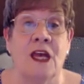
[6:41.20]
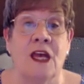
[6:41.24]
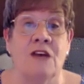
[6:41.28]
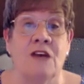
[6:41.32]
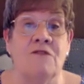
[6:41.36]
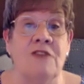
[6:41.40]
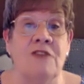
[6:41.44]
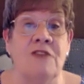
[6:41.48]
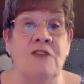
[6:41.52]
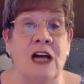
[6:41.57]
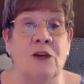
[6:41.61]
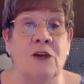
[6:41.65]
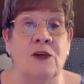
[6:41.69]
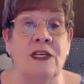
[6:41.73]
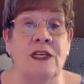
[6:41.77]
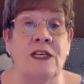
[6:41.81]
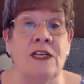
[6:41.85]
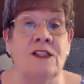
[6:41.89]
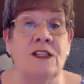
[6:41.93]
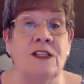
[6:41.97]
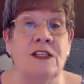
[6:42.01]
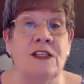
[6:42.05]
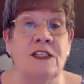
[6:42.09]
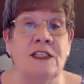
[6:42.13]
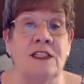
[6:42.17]
Valerie is
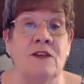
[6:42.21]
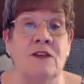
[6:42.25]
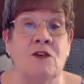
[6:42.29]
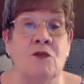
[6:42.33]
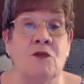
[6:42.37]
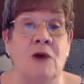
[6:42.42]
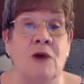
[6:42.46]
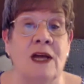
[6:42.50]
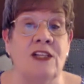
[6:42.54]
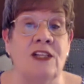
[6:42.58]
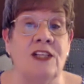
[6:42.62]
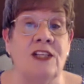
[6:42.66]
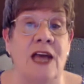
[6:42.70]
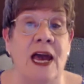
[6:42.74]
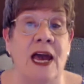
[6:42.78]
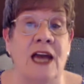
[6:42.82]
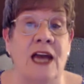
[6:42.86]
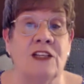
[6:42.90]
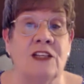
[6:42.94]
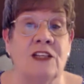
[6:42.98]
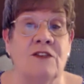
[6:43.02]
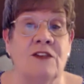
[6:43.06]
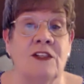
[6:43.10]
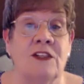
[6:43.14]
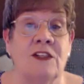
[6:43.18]
a civil rights
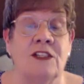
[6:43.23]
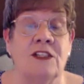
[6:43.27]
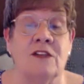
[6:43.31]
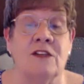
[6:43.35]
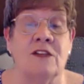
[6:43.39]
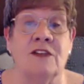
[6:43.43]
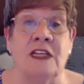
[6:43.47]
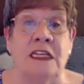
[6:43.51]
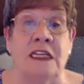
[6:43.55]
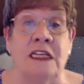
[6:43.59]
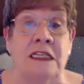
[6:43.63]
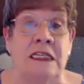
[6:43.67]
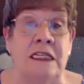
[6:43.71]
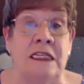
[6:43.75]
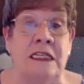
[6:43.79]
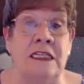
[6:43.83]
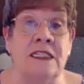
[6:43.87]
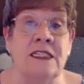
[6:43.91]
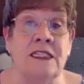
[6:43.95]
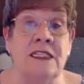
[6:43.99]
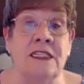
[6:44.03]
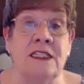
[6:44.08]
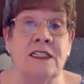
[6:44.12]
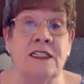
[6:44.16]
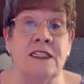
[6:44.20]
activist of Indian
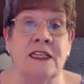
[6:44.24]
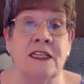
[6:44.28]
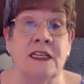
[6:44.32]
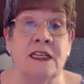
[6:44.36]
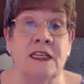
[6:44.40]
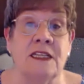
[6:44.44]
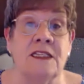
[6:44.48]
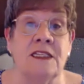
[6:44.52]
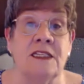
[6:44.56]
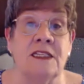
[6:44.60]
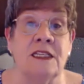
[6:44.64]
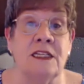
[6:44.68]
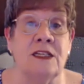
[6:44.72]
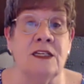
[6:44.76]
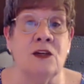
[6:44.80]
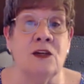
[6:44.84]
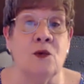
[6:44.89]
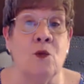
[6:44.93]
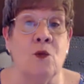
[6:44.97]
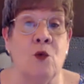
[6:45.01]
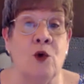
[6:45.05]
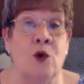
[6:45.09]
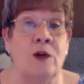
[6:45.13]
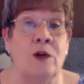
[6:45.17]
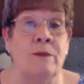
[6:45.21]
descent and an
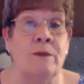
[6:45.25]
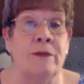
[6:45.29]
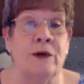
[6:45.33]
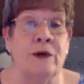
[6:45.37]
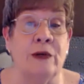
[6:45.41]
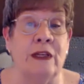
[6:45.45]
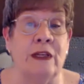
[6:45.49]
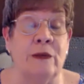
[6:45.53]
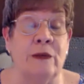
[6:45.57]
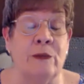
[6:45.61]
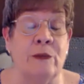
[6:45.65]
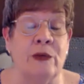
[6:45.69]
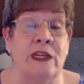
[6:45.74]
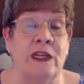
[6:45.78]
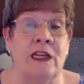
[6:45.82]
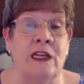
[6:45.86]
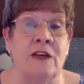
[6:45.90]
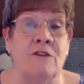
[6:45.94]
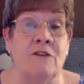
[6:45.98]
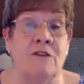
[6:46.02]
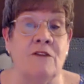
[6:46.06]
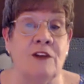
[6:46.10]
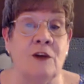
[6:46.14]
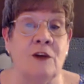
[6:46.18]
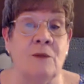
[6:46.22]
award-winning
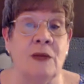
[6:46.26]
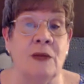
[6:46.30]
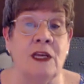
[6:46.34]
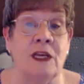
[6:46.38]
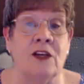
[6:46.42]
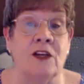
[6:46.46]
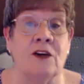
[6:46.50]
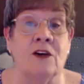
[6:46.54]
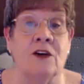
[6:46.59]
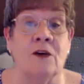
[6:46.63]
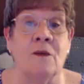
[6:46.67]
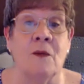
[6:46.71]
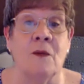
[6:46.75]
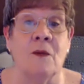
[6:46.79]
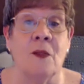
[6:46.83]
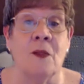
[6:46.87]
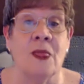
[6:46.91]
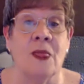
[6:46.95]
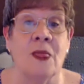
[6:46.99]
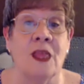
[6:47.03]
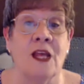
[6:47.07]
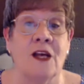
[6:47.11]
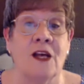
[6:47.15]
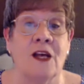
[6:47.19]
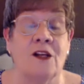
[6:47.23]
filmmaker,
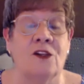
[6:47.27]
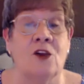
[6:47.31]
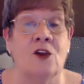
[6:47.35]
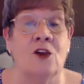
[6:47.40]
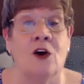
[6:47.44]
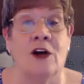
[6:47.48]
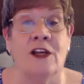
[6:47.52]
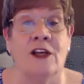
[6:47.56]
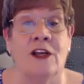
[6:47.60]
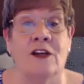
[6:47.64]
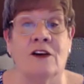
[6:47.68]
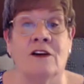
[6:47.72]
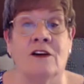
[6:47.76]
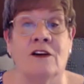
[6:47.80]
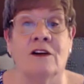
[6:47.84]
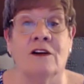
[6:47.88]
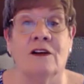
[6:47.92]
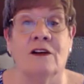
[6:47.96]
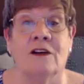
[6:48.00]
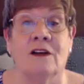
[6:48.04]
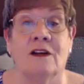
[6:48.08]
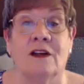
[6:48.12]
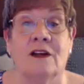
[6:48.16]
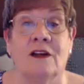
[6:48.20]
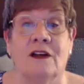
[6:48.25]
lawyer,
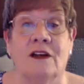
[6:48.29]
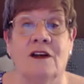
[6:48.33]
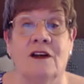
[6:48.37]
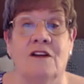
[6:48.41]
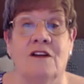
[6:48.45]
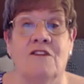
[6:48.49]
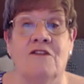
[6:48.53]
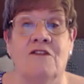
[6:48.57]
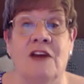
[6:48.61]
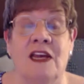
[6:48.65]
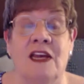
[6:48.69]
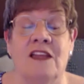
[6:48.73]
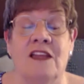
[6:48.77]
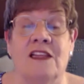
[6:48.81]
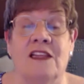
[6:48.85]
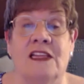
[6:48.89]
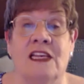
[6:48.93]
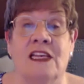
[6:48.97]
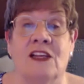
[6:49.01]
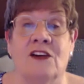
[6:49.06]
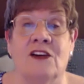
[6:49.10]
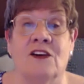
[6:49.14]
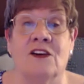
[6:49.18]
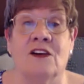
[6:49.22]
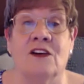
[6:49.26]
faith
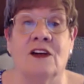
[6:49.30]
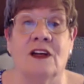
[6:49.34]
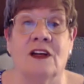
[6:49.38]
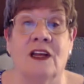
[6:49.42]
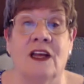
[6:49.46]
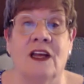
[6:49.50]
leader,